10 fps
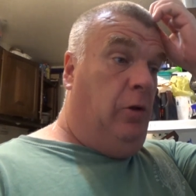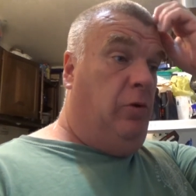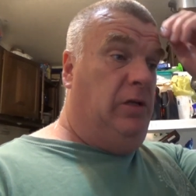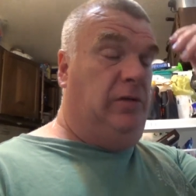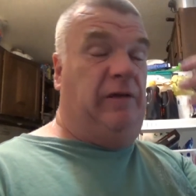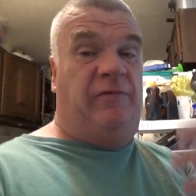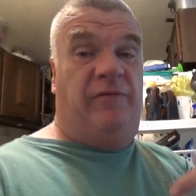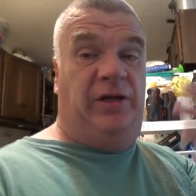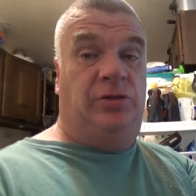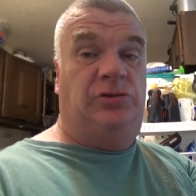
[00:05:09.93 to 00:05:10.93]
Whatever
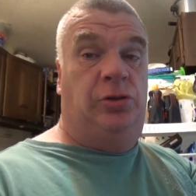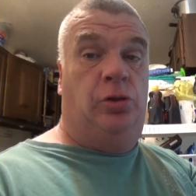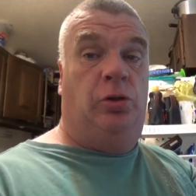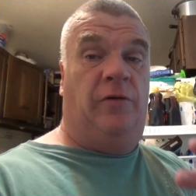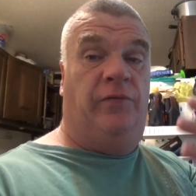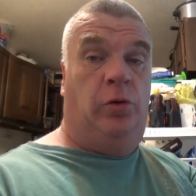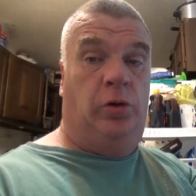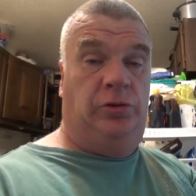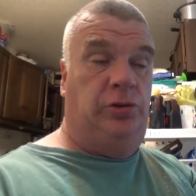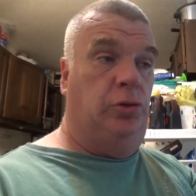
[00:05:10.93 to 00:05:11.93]
videos you're looking
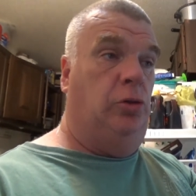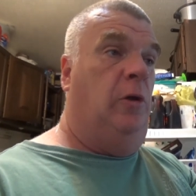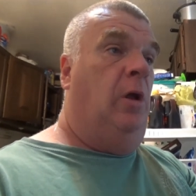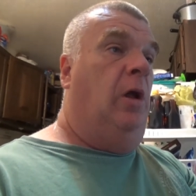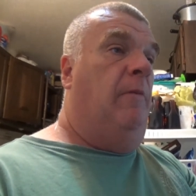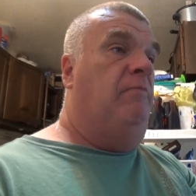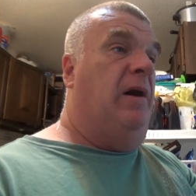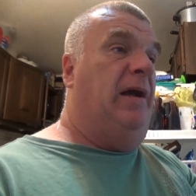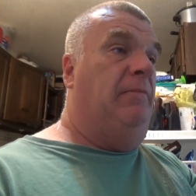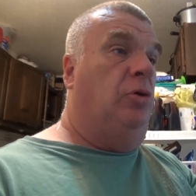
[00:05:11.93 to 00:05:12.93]
forward to
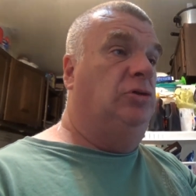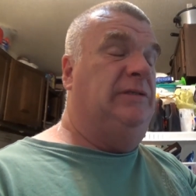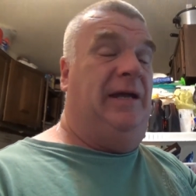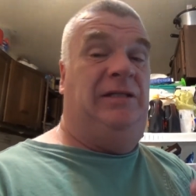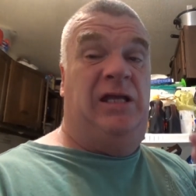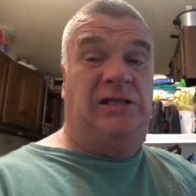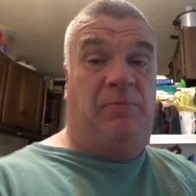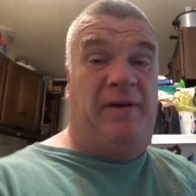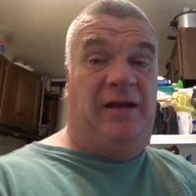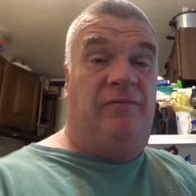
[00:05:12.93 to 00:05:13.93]
my most
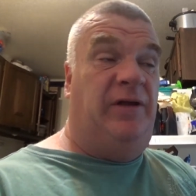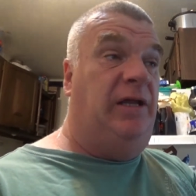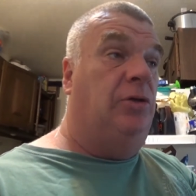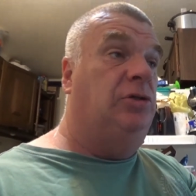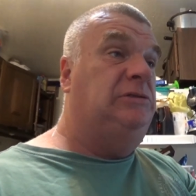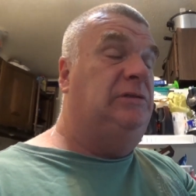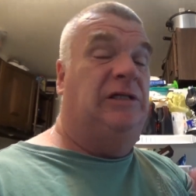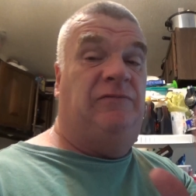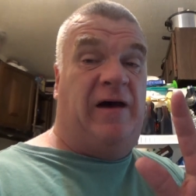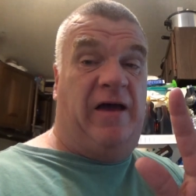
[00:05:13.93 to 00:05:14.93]
anticipated videos.
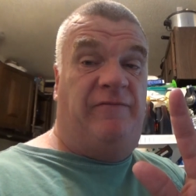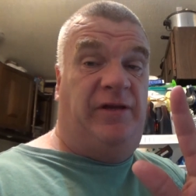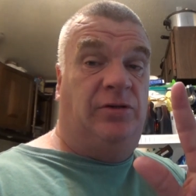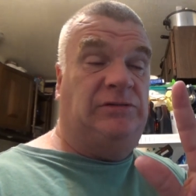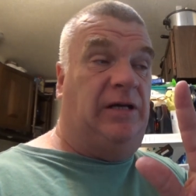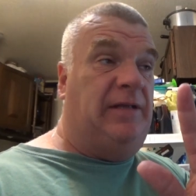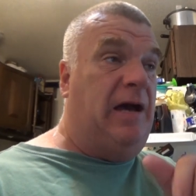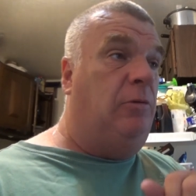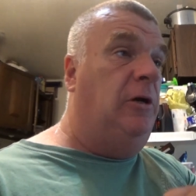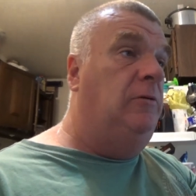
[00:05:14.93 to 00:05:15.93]
There's five videos on
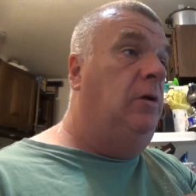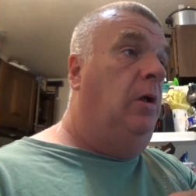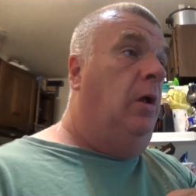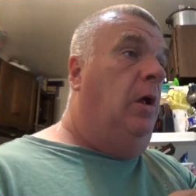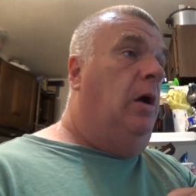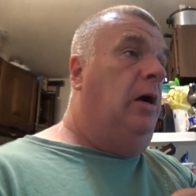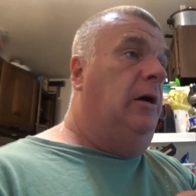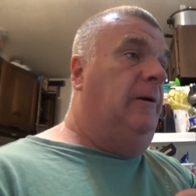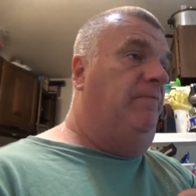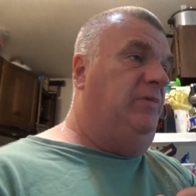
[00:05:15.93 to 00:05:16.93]
that one.
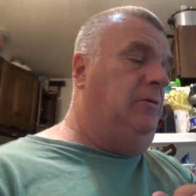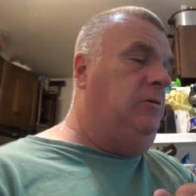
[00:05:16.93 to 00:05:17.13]
Uh,